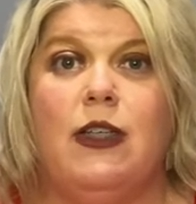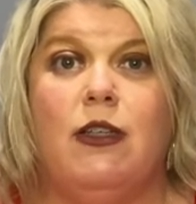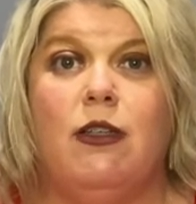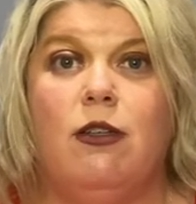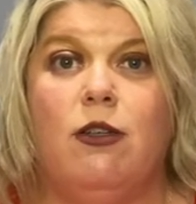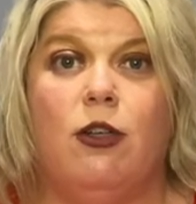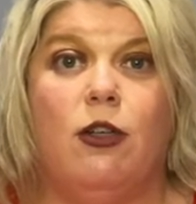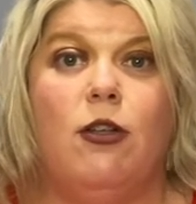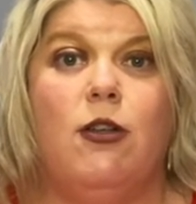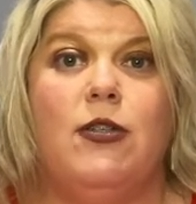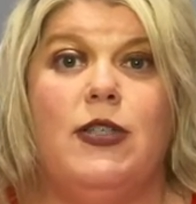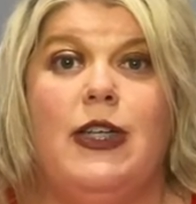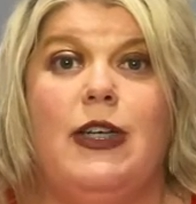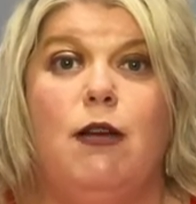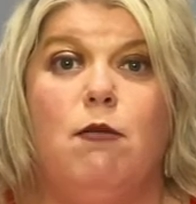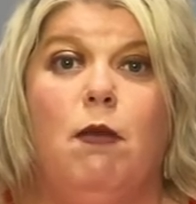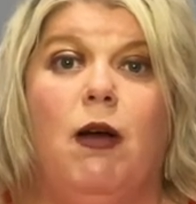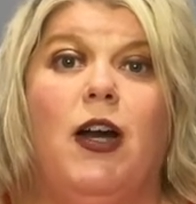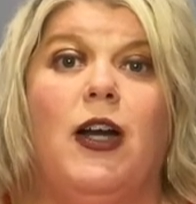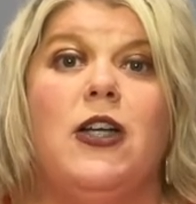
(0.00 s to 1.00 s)
you're closing
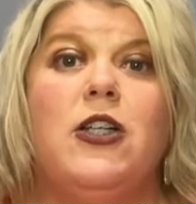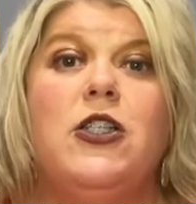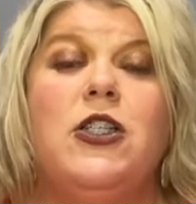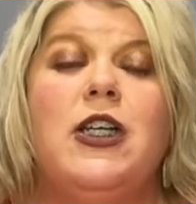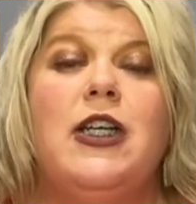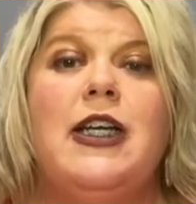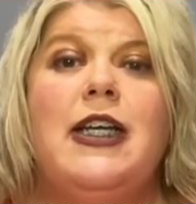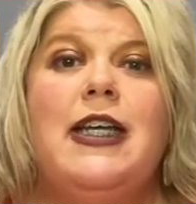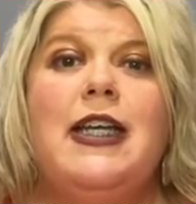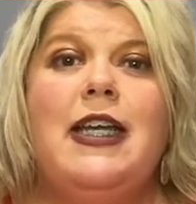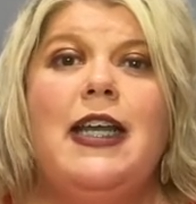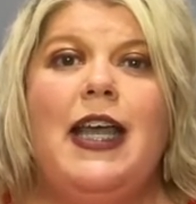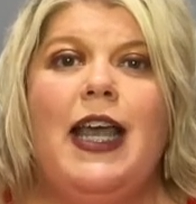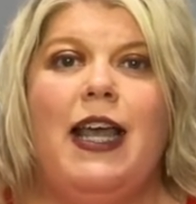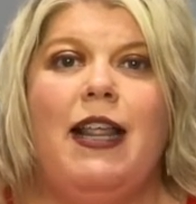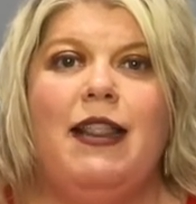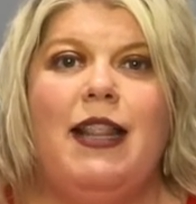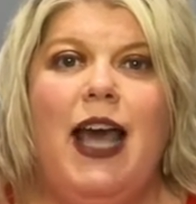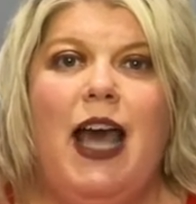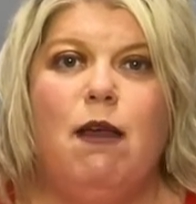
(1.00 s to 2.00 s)
in March.
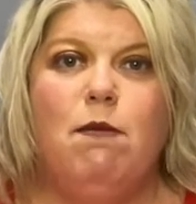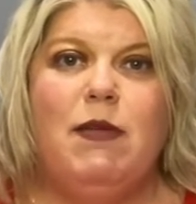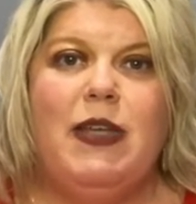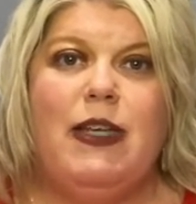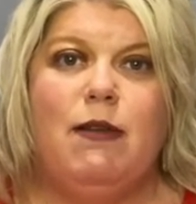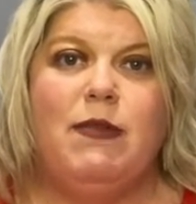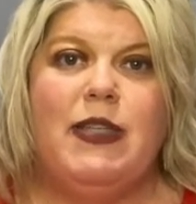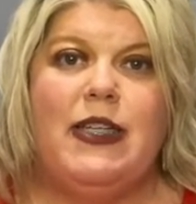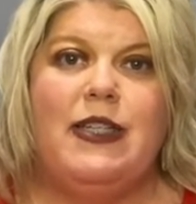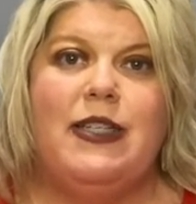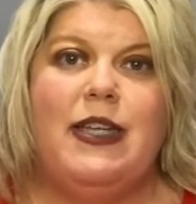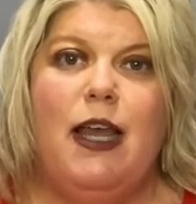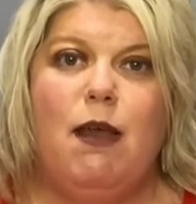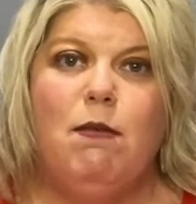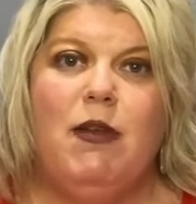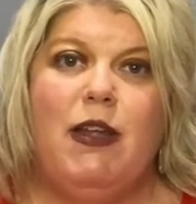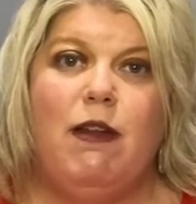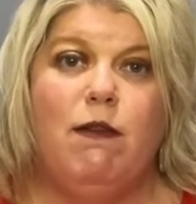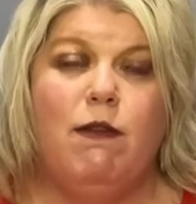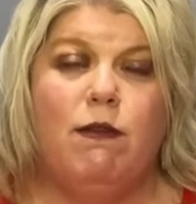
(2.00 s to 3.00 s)
And that becomes a
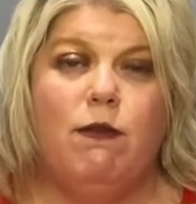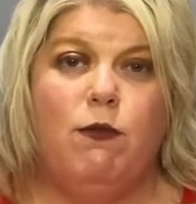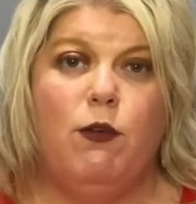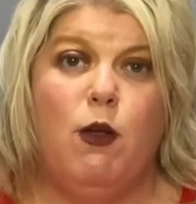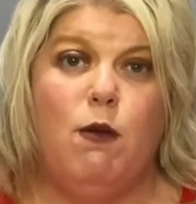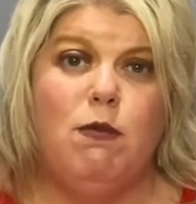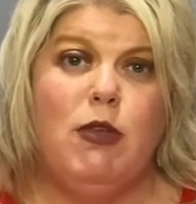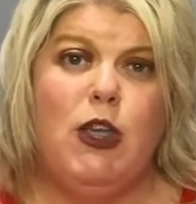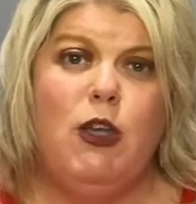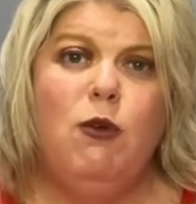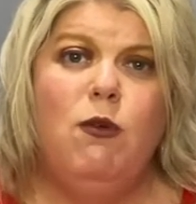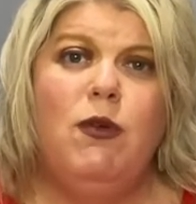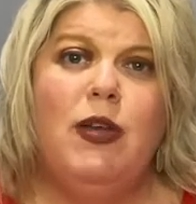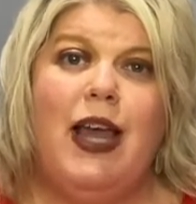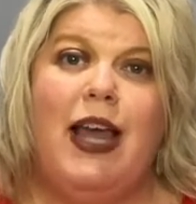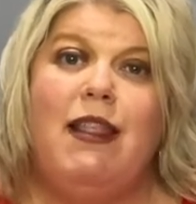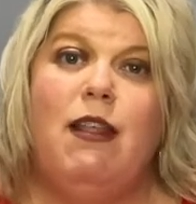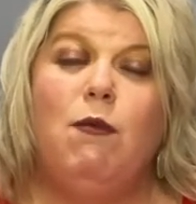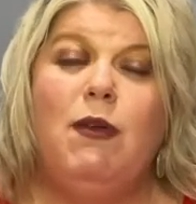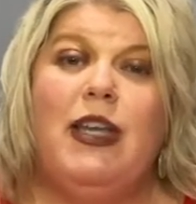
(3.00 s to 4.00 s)
debit from you.
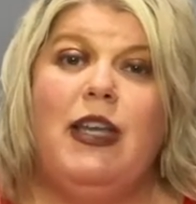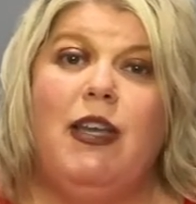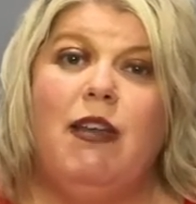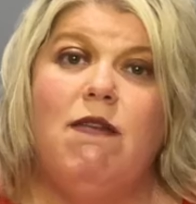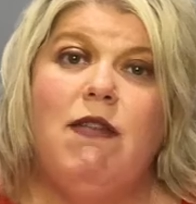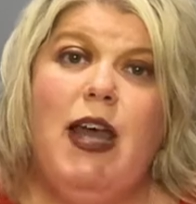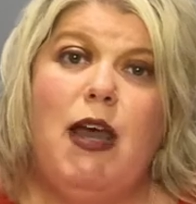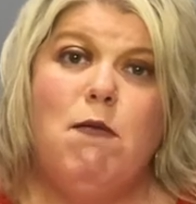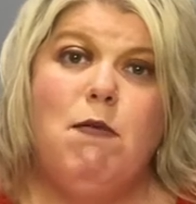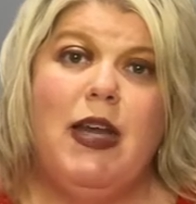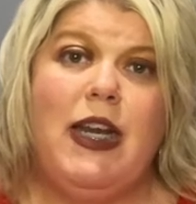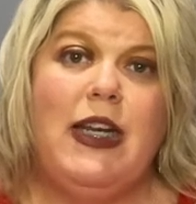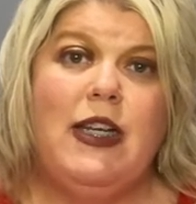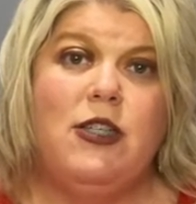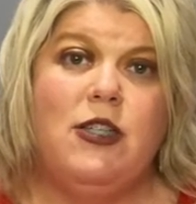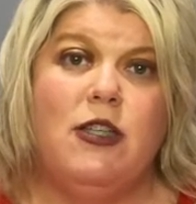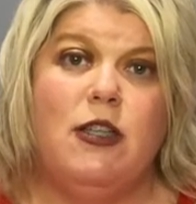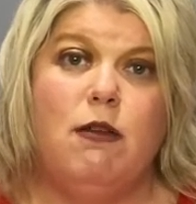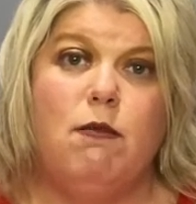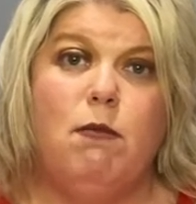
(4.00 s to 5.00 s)
And then we give that money
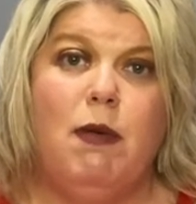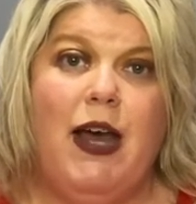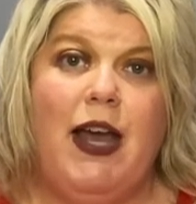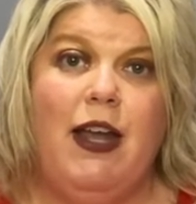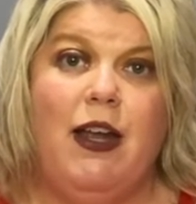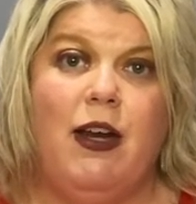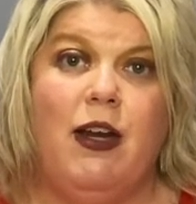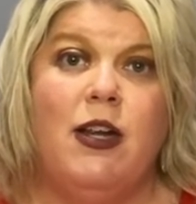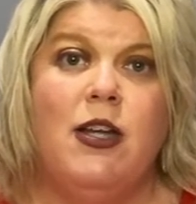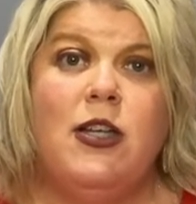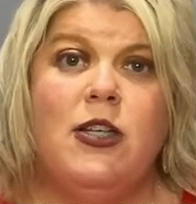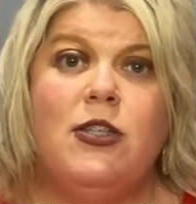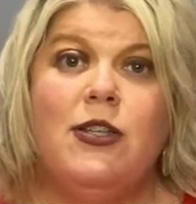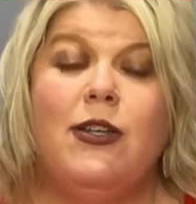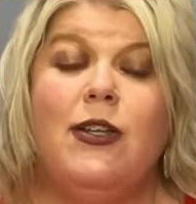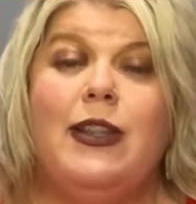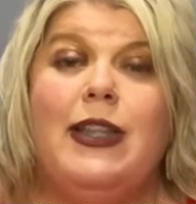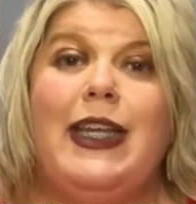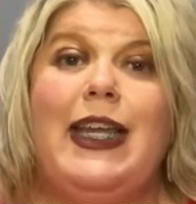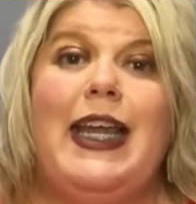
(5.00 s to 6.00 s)
to the buyer. So
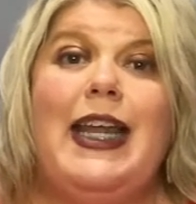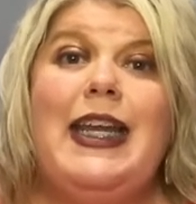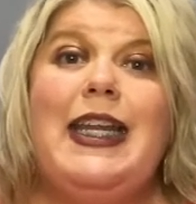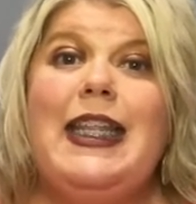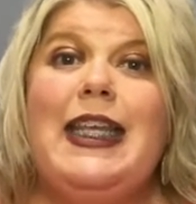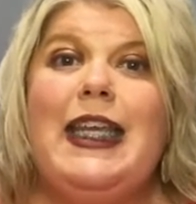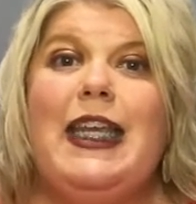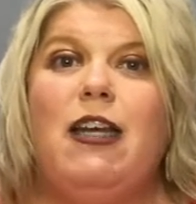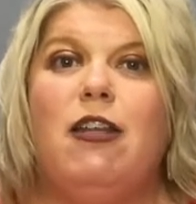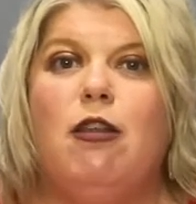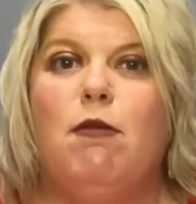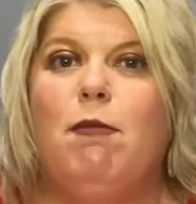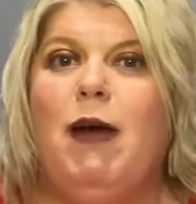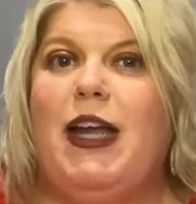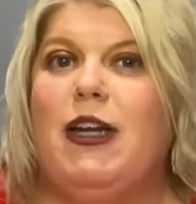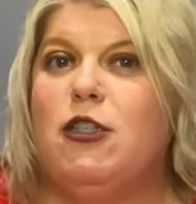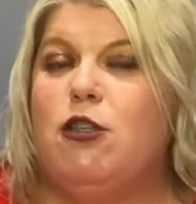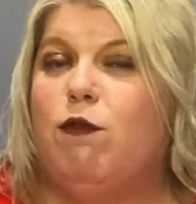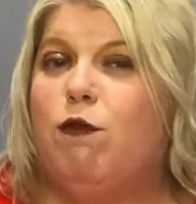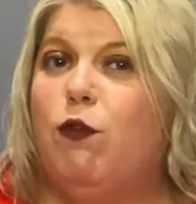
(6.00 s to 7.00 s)
at the end of the year, the
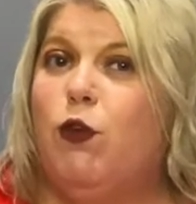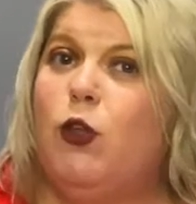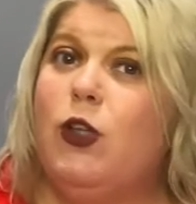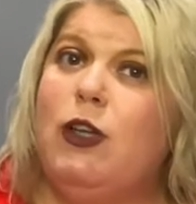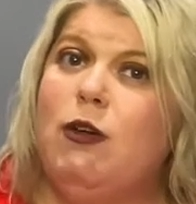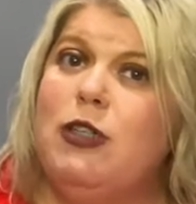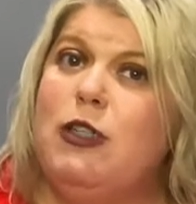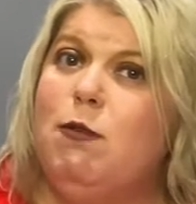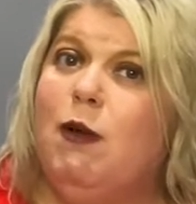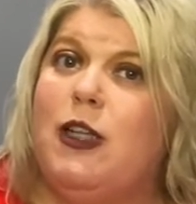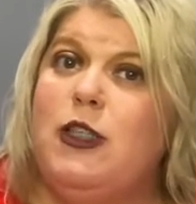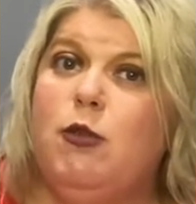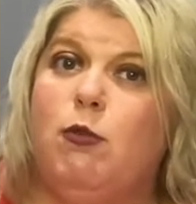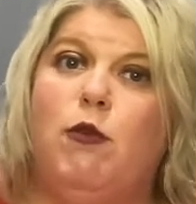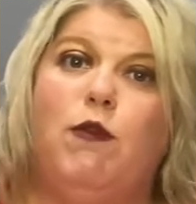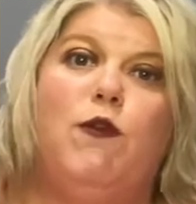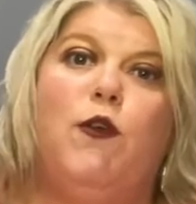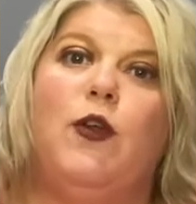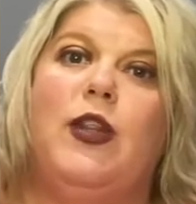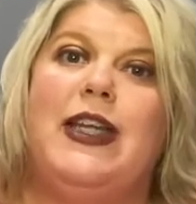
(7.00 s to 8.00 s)
buyer is fully responsible
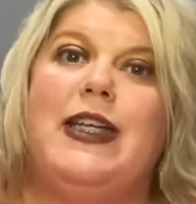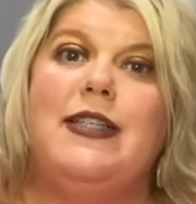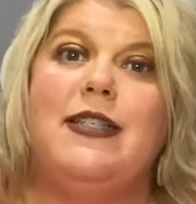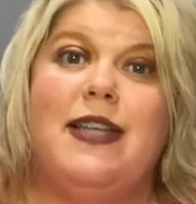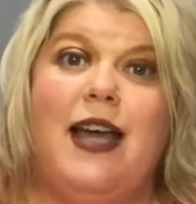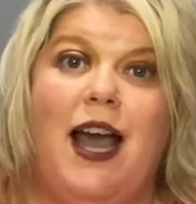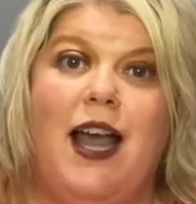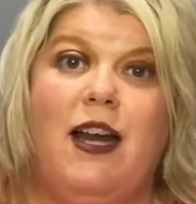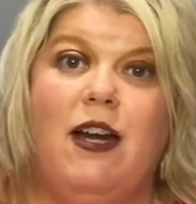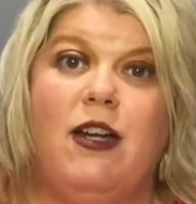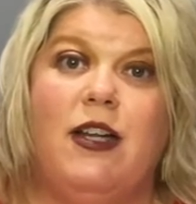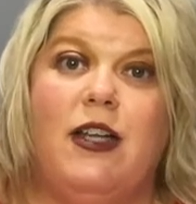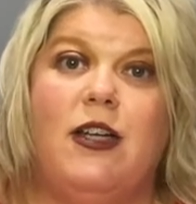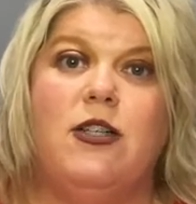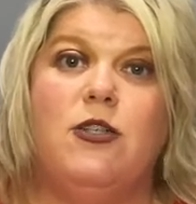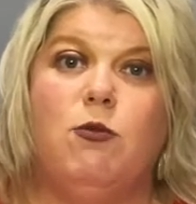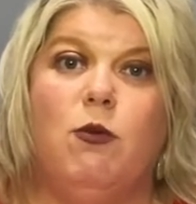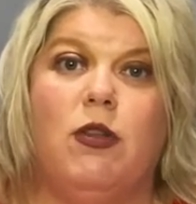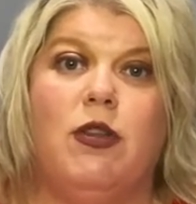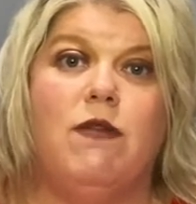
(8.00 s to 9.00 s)
for the entire
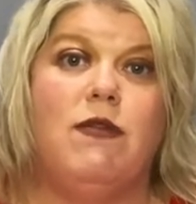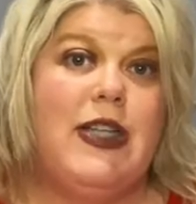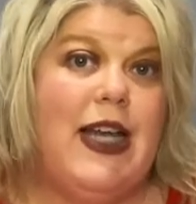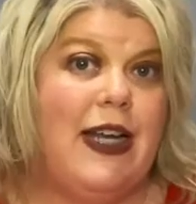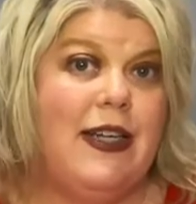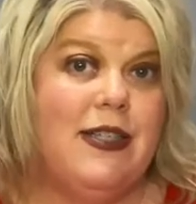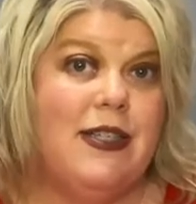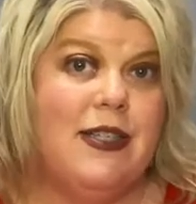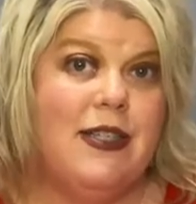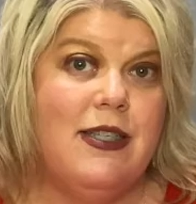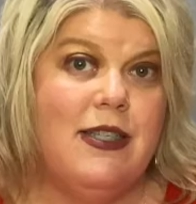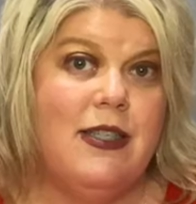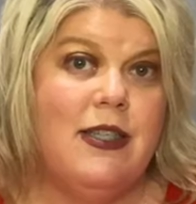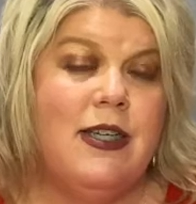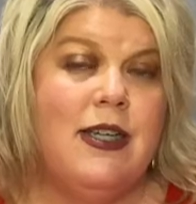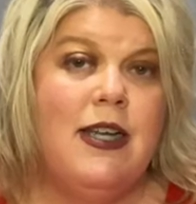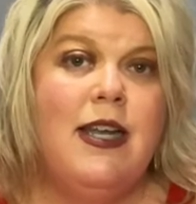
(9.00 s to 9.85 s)
year's worth of taxes.